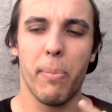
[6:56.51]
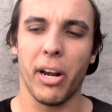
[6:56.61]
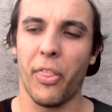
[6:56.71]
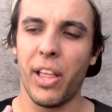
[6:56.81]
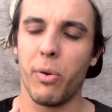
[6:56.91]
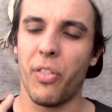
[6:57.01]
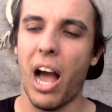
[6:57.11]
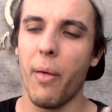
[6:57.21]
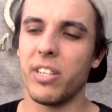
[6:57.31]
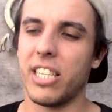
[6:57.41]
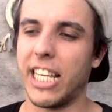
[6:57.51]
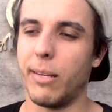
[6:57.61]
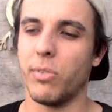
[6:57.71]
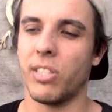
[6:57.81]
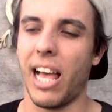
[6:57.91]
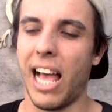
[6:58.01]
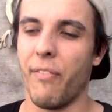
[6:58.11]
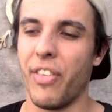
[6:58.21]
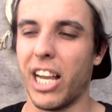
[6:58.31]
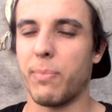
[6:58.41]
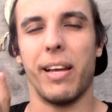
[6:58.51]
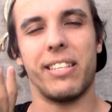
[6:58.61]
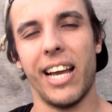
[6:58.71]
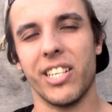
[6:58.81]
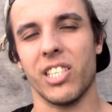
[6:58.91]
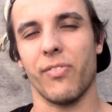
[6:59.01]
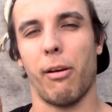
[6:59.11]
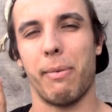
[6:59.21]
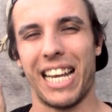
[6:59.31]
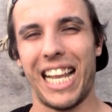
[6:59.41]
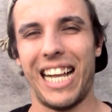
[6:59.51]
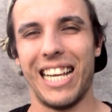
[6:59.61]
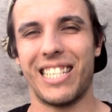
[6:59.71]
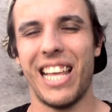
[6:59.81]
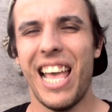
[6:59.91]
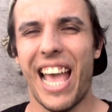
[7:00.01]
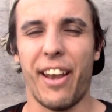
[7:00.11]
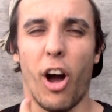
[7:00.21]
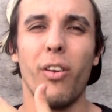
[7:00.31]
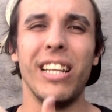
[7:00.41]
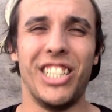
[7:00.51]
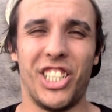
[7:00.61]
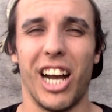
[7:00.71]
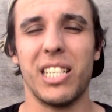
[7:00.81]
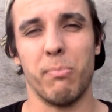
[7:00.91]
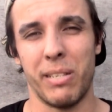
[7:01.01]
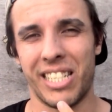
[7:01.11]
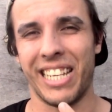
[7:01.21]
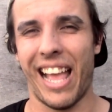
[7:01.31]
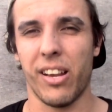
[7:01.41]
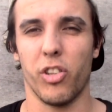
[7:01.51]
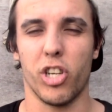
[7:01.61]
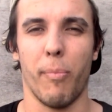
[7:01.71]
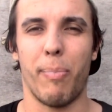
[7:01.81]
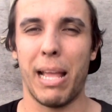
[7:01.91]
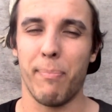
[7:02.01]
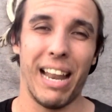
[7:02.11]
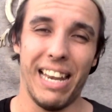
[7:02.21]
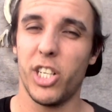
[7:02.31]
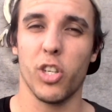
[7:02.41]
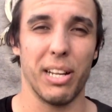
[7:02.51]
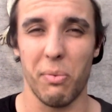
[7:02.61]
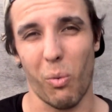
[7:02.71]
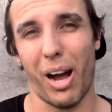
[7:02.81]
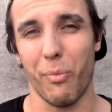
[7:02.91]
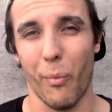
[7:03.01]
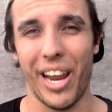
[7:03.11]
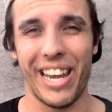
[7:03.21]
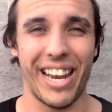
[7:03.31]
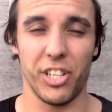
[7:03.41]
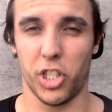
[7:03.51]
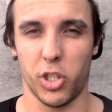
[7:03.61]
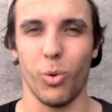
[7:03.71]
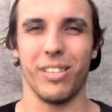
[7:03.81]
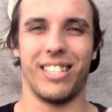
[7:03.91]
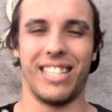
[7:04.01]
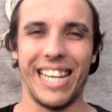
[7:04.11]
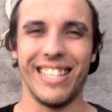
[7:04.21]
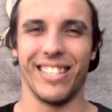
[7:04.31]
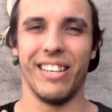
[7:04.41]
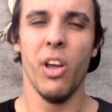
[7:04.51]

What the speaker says: But I think with other teams that have the expectations of coming last and only just missing out on the top 8 by literally 1 win in a shortened season